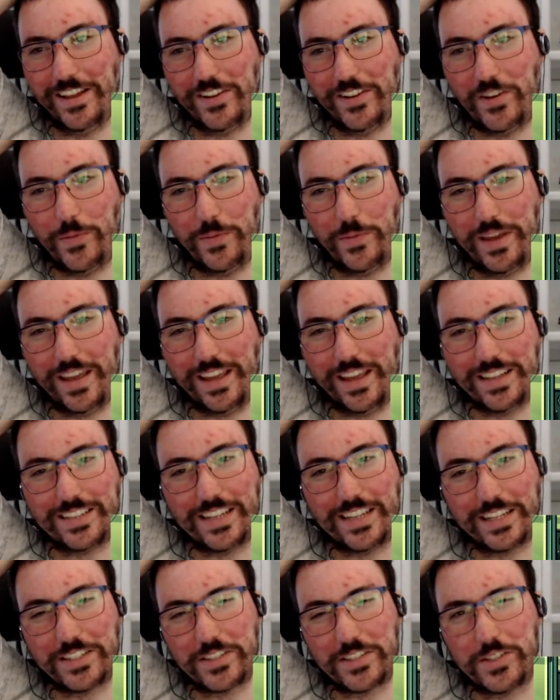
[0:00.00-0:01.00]
to me is
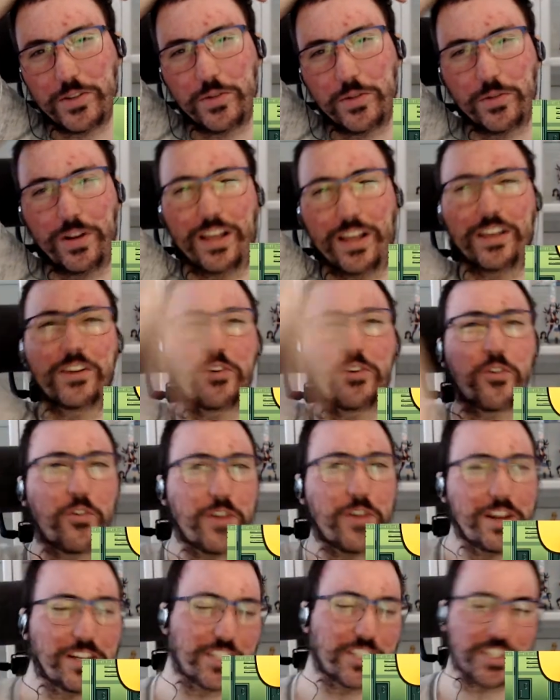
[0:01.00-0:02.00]
like so like
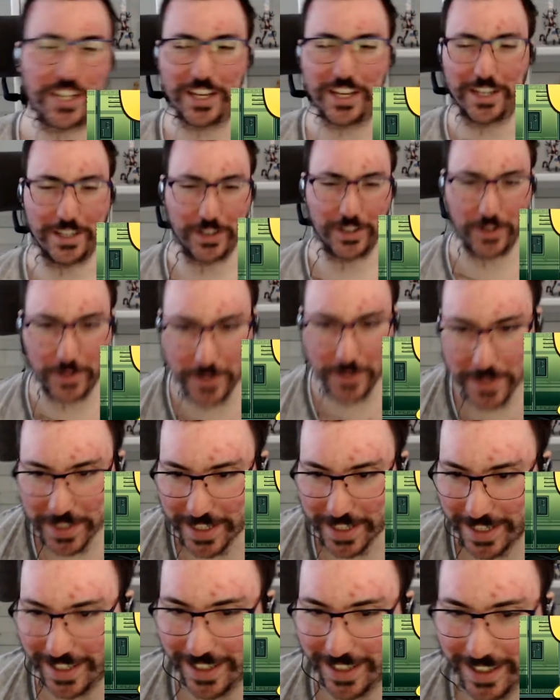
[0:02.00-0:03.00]
cringe
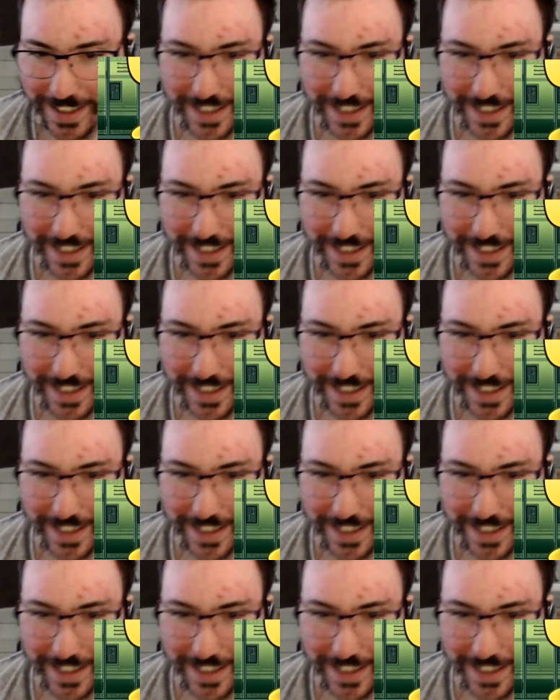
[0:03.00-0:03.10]
inducing.